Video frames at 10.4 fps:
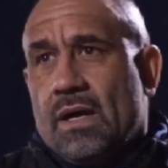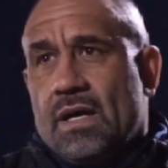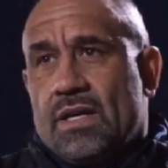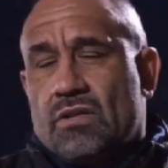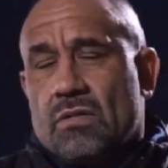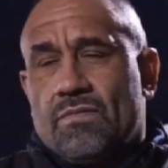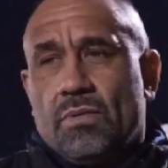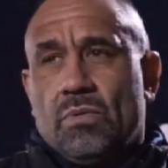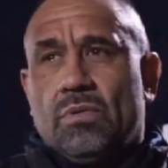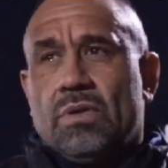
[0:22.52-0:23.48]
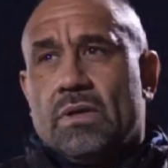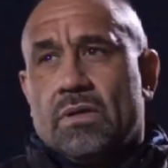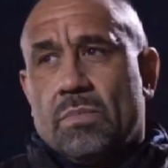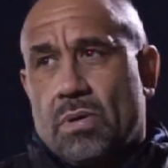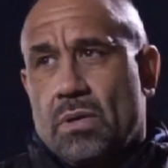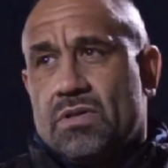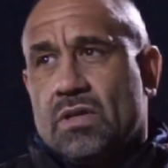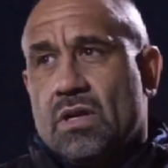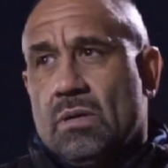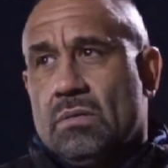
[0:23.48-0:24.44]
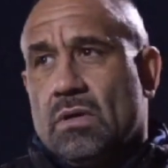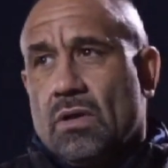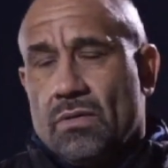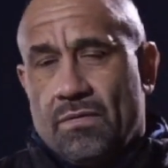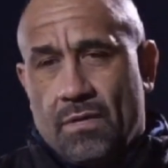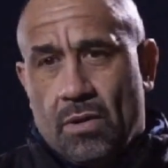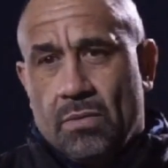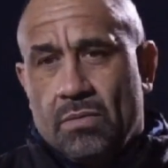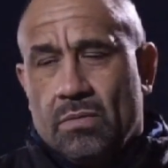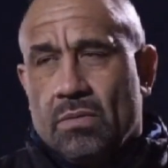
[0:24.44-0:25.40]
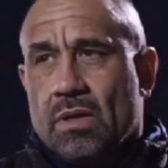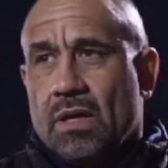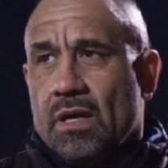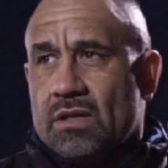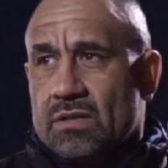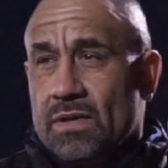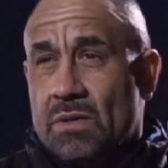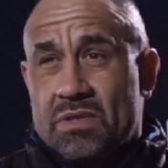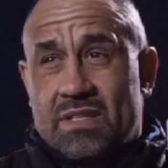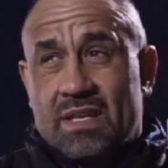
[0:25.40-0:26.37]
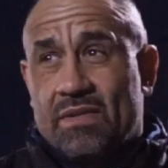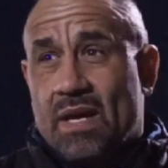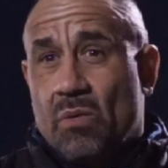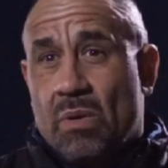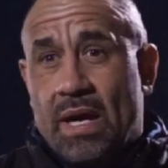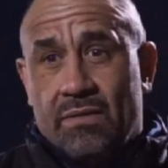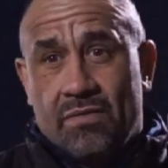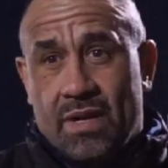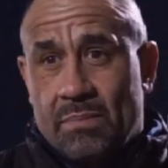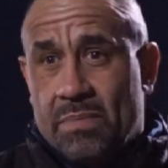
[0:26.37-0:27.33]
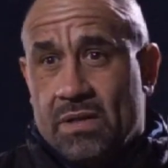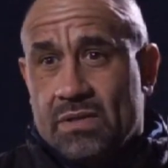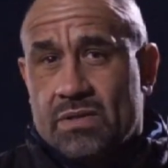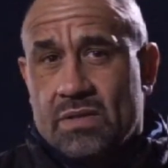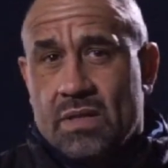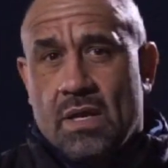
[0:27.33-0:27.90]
he's gone through all the protocol on the phone, because I think there was a 7-hour wait for an ambulance.